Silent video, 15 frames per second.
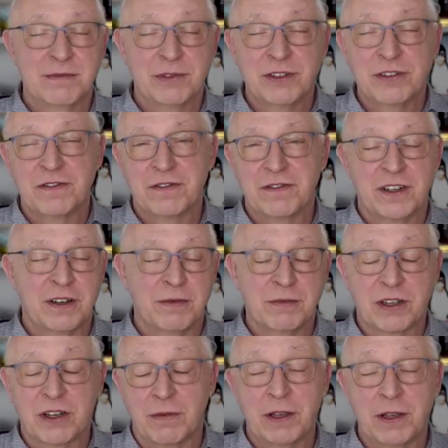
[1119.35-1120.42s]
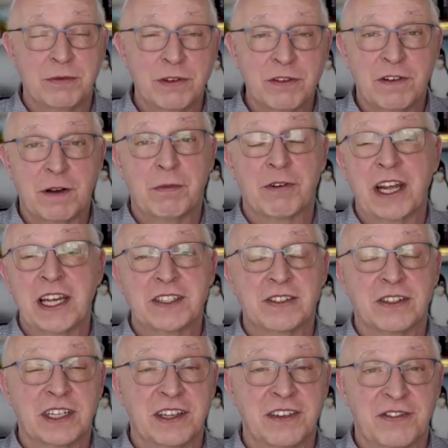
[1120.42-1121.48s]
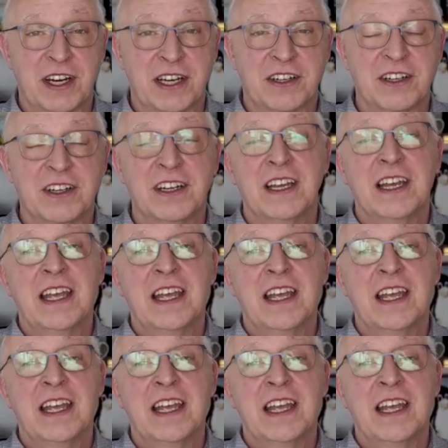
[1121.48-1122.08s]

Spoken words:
move or copy or move operation or destructor.